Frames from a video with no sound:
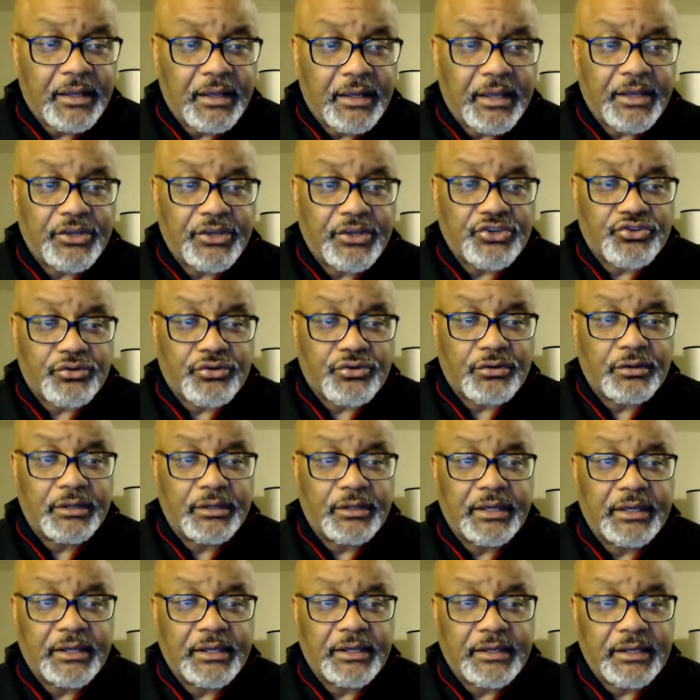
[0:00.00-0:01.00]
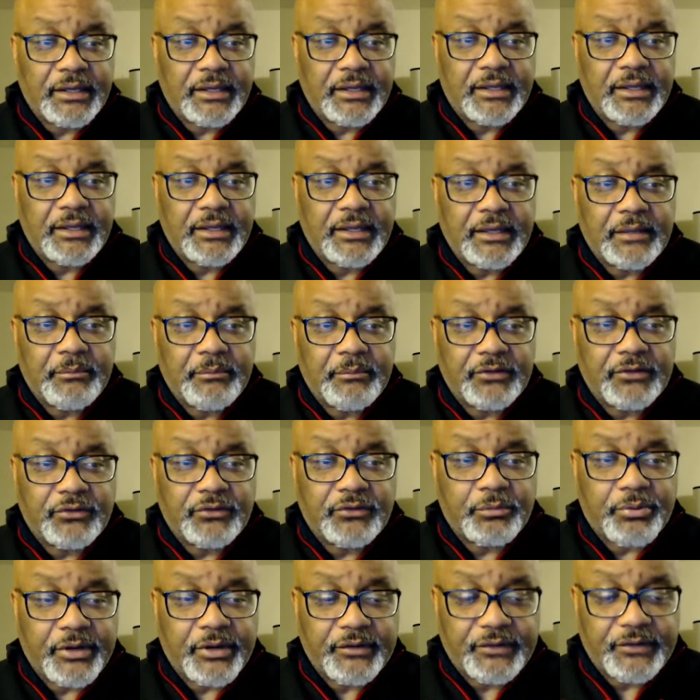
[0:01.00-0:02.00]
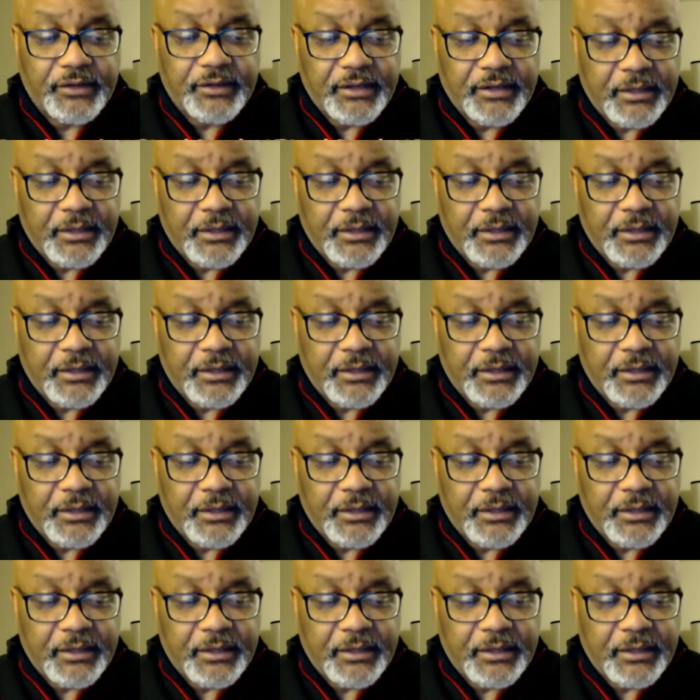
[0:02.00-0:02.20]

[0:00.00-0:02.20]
and Shirley and Nikki and Mr. President.